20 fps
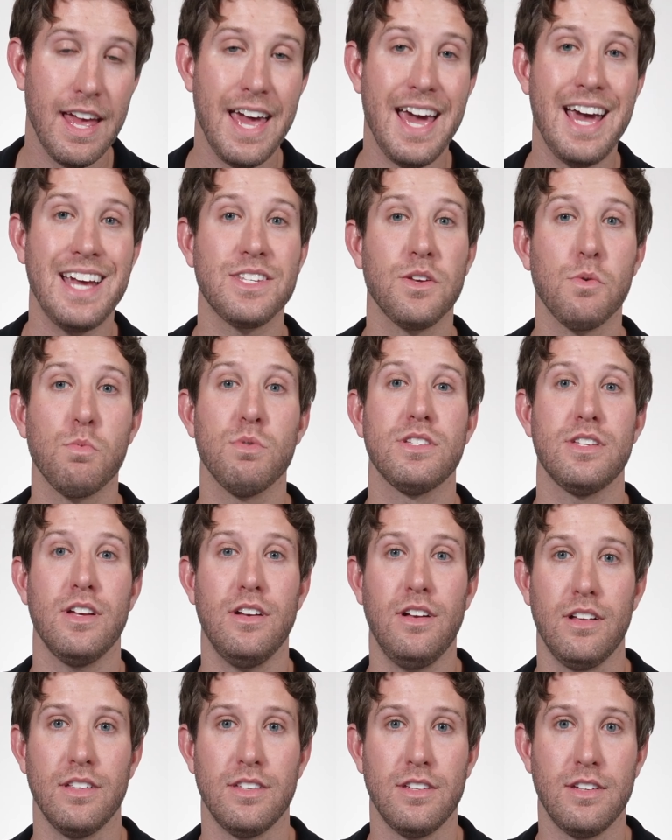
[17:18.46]
as a
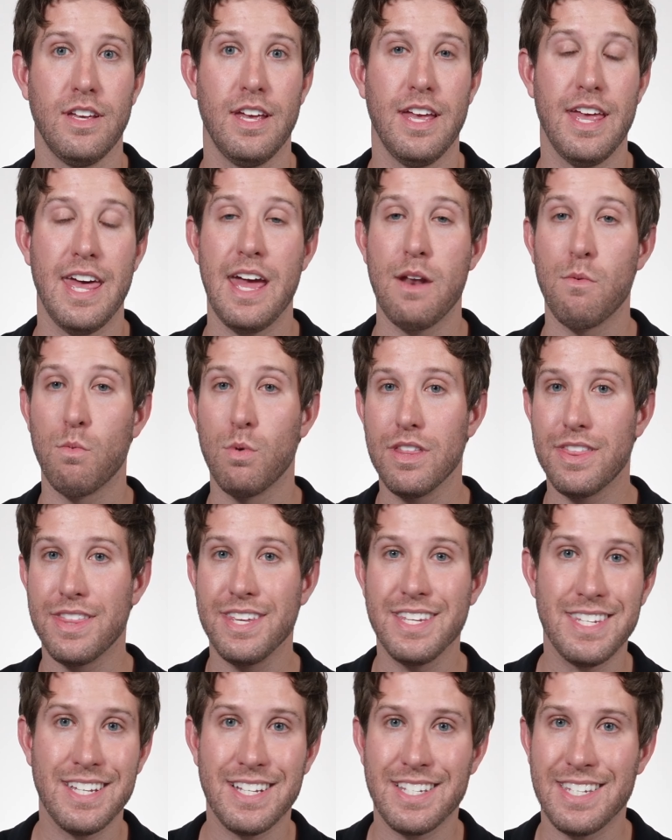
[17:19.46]
result. And with
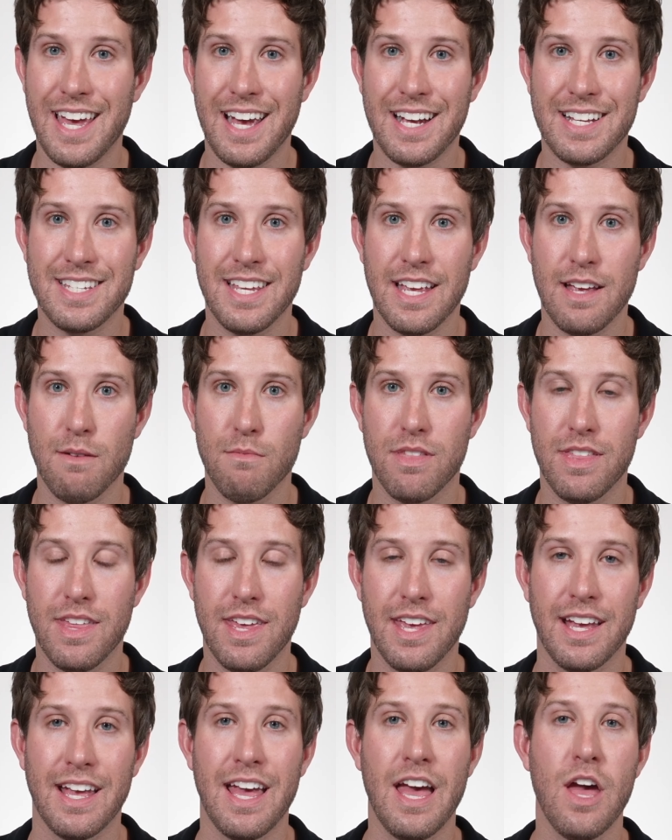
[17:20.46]
this exact same
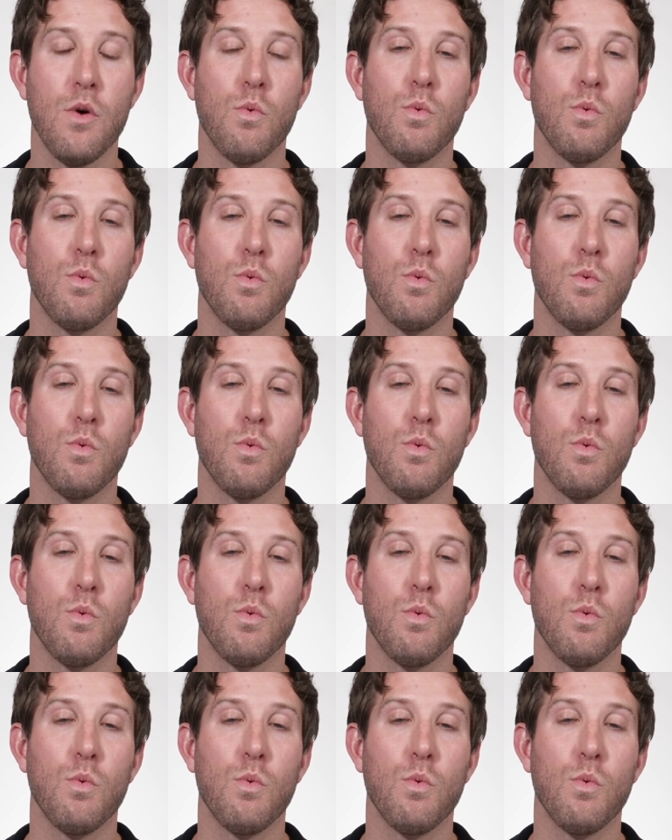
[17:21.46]
thing,